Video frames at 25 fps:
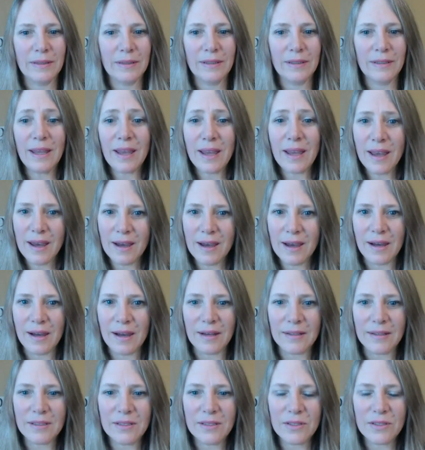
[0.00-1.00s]

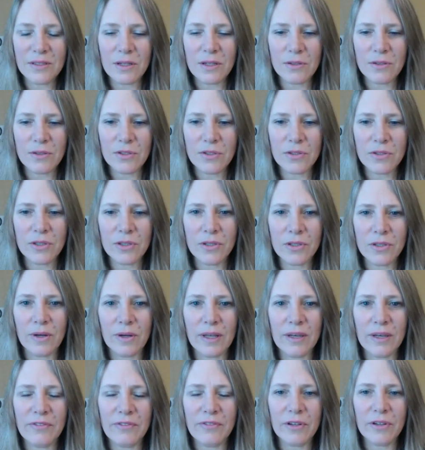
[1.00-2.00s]
Yeah, so true.
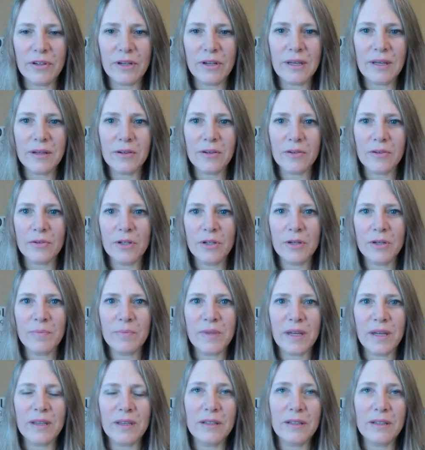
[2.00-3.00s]
And if you're in a group
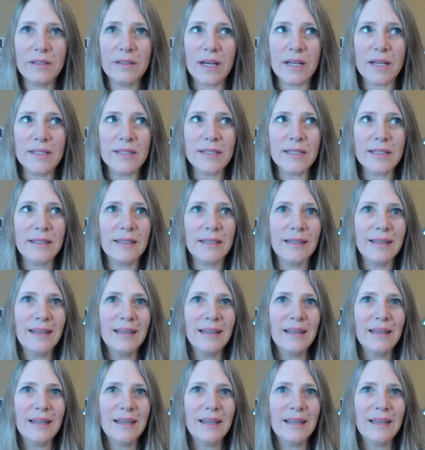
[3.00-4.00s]
that doesn't,
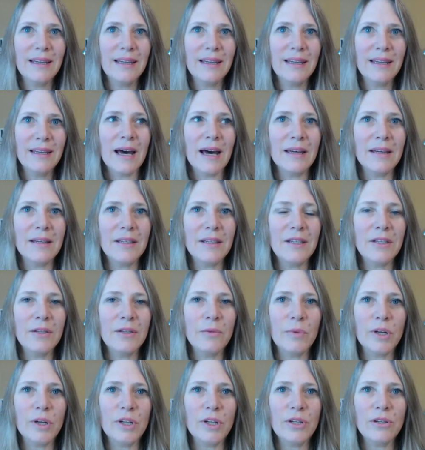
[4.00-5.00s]

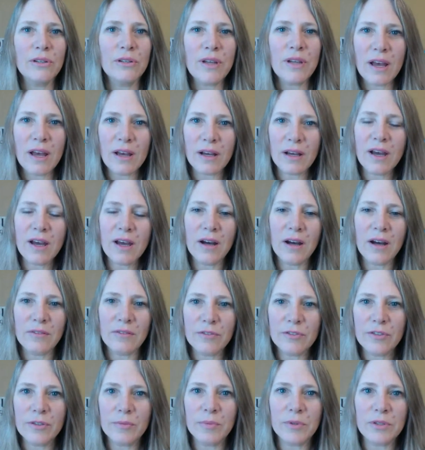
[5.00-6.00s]
where you're not
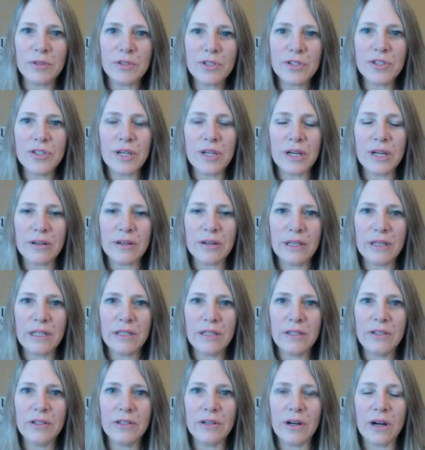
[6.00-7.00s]
comfortable
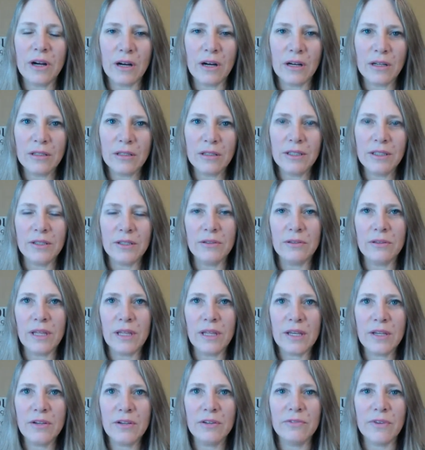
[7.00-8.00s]
sharing your
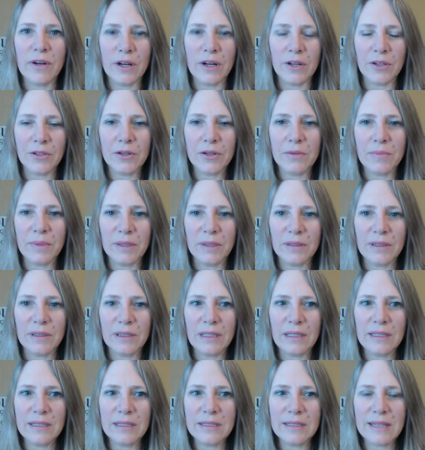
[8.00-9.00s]
like your
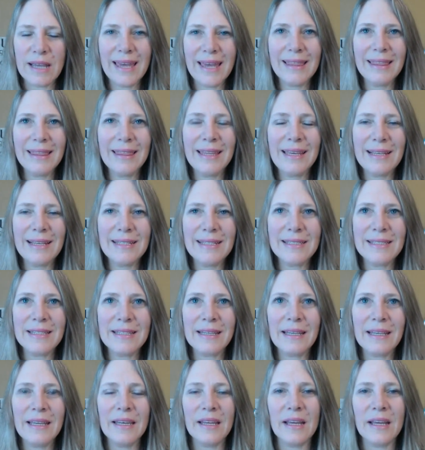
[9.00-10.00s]
vulnerabilities, at least
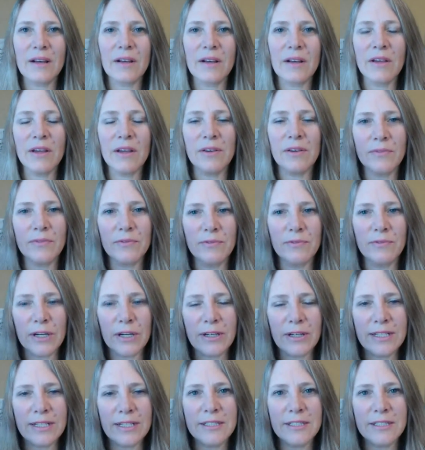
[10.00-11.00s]
in a
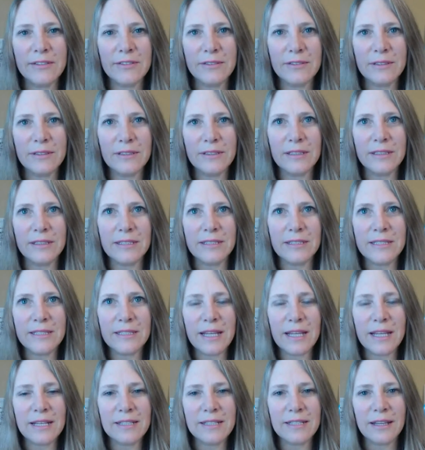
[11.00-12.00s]
very
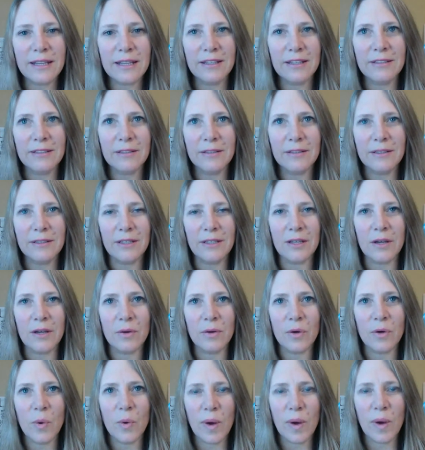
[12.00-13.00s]
distinct and
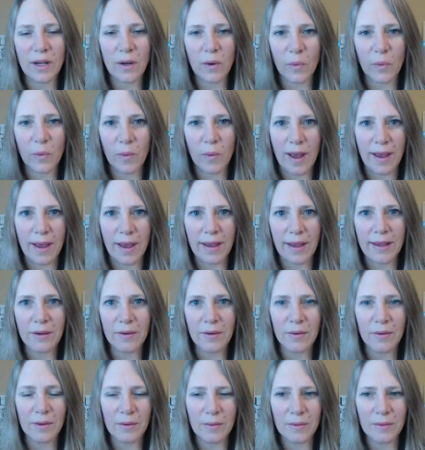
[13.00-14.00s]
quick
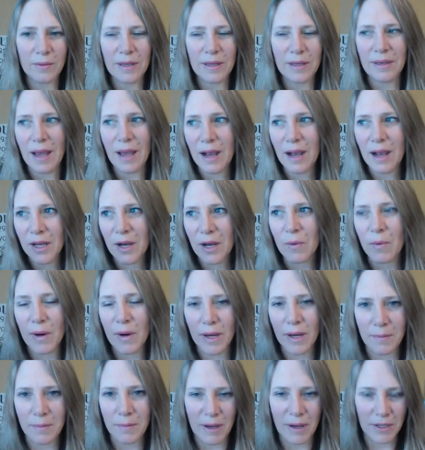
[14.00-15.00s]
way, and not go
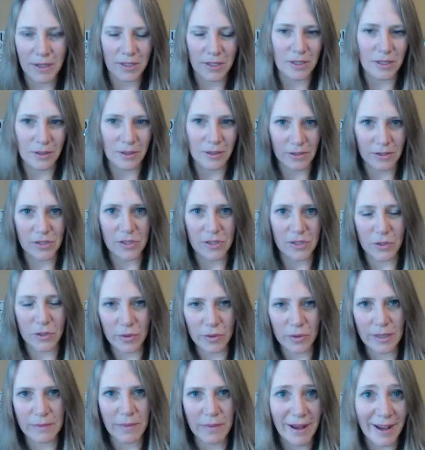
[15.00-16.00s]
on about your the
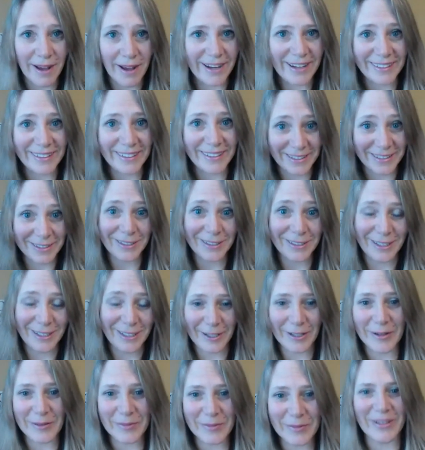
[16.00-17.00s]
story behind the
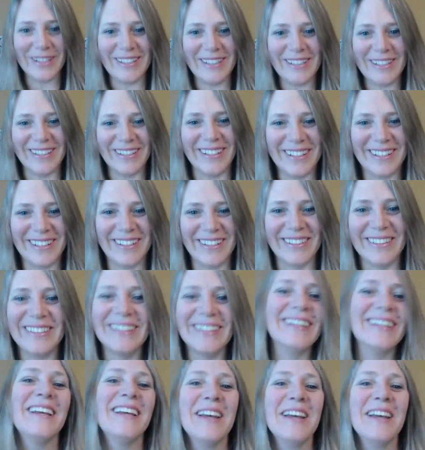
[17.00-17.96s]
what you're going.